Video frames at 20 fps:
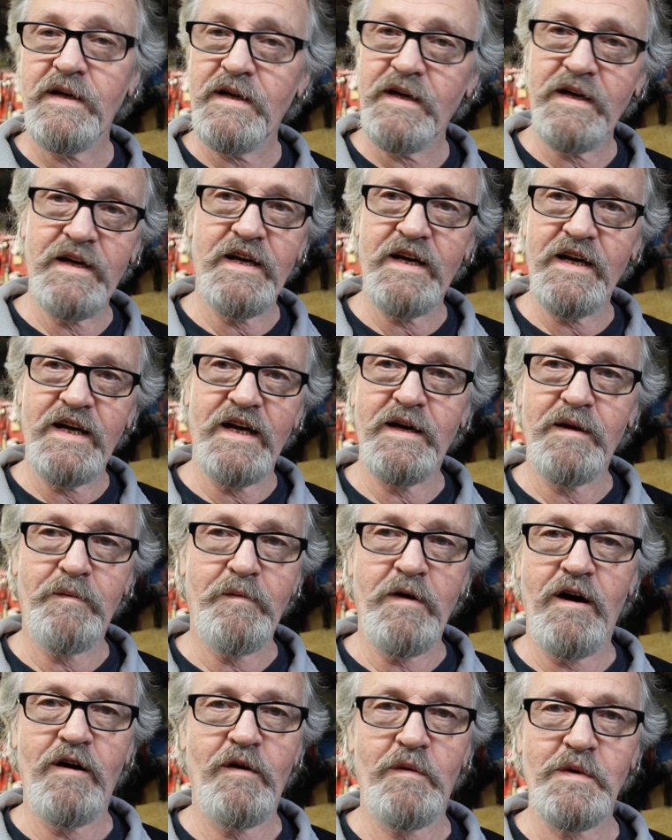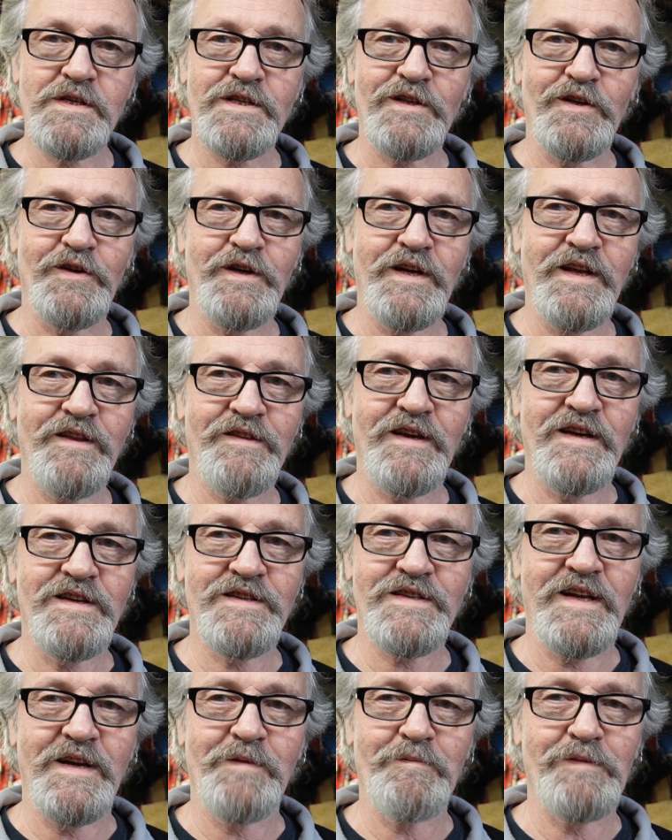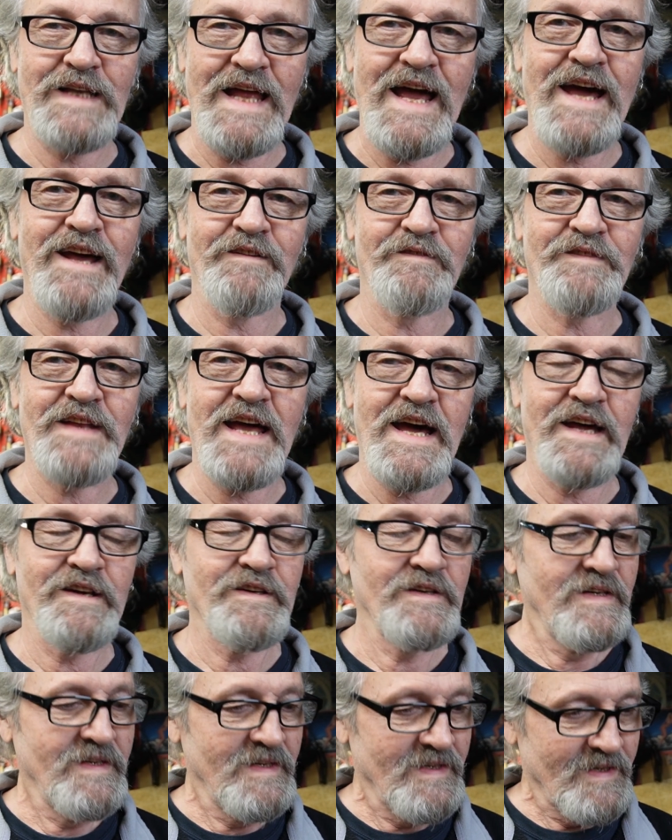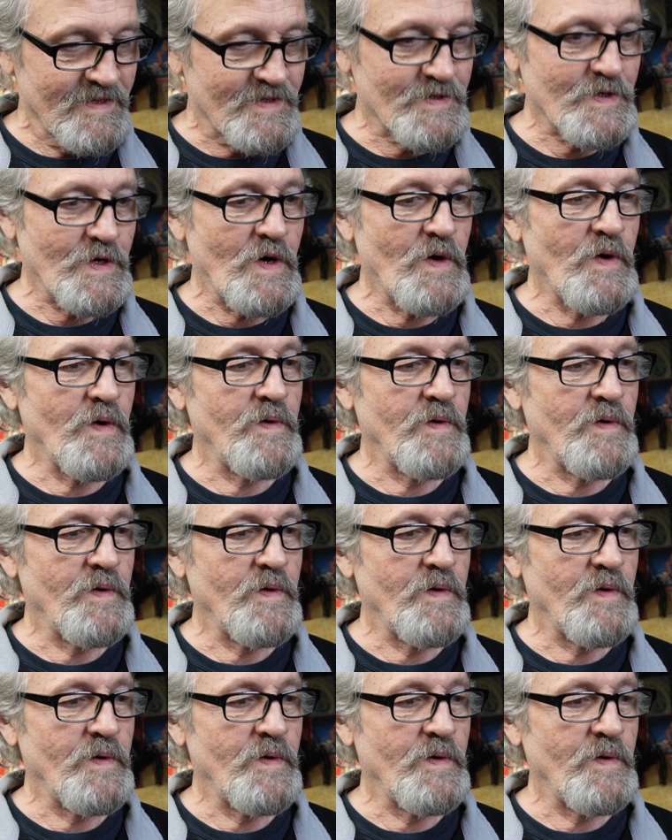and I'm always learning things, and I'm glad of that. So